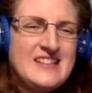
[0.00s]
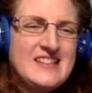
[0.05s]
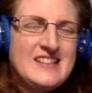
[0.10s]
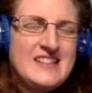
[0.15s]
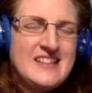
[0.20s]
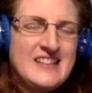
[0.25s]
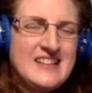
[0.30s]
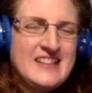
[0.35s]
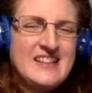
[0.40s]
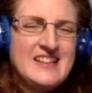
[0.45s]

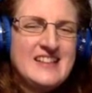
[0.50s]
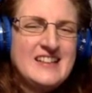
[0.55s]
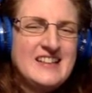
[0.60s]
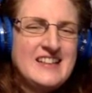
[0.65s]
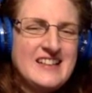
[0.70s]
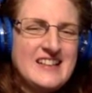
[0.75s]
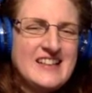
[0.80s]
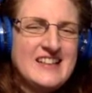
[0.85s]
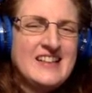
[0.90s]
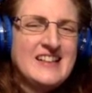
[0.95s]

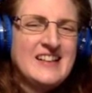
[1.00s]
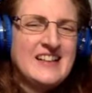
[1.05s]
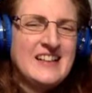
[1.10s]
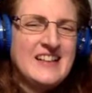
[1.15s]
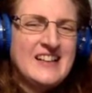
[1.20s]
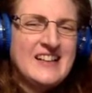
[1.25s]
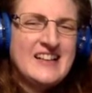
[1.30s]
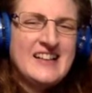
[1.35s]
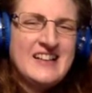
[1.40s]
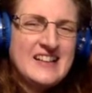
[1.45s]

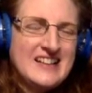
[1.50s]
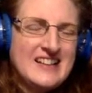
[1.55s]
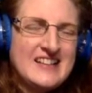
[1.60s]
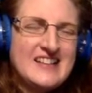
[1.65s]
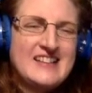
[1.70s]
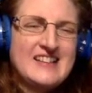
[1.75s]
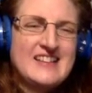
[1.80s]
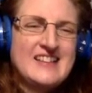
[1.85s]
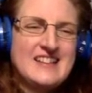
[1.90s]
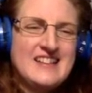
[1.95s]

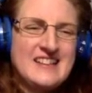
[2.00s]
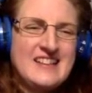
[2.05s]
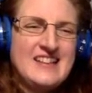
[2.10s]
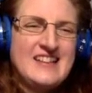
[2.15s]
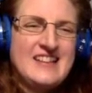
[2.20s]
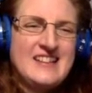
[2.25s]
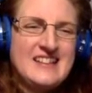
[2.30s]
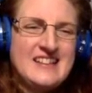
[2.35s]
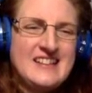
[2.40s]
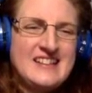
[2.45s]

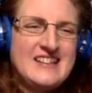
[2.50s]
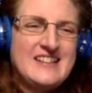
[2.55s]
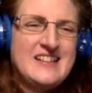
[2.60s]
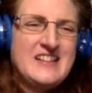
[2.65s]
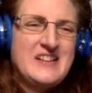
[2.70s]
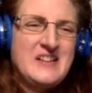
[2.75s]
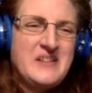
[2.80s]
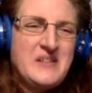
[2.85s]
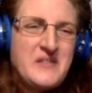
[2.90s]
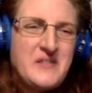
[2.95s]

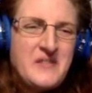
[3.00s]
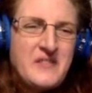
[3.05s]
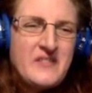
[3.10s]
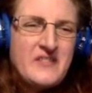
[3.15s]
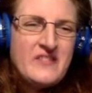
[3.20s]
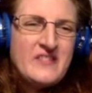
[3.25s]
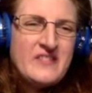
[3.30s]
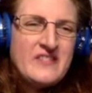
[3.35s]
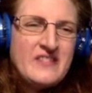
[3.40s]
[no speech]